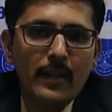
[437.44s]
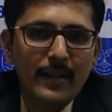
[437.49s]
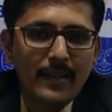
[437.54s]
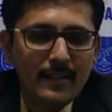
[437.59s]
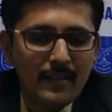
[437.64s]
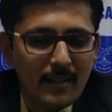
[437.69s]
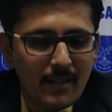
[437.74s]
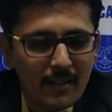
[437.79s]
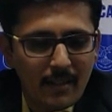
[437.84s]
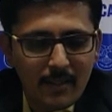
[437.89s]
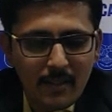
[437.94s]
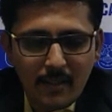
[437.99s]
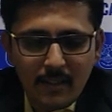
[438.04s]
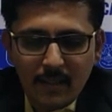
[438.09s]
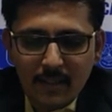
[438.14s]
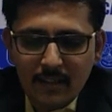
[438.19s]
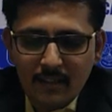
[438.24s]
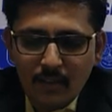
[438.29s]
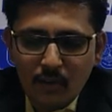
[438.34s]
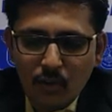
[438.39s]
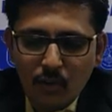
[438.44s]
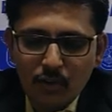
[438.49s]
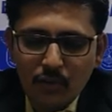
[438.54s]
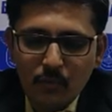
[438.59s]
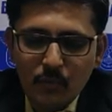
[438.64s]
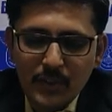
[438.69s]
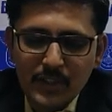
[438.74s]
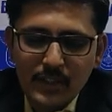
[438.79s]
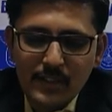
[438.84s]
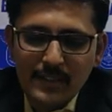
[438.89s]
There is another case law
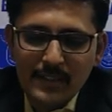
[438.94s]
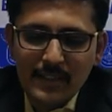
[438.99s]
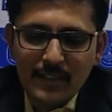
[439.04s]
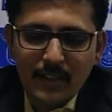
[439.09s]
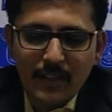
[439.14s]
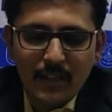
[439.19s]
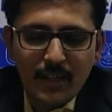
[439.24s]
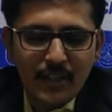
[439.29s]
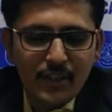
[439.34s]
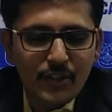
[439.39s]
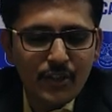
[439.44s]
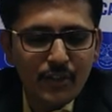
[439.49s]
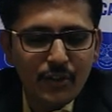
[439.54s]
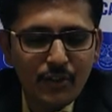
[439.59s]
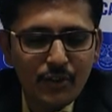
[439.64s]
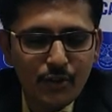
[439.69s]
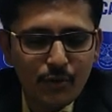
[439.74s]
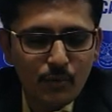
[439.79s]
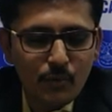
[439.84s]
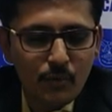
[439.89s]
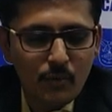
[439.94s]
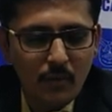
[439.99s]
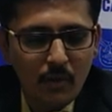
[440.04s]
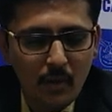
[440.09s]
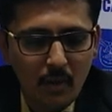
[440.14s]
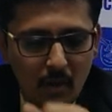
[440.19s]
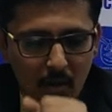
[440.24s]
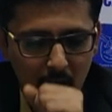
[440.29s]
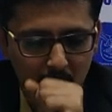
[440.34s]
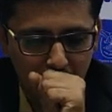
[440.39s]
which is in relation to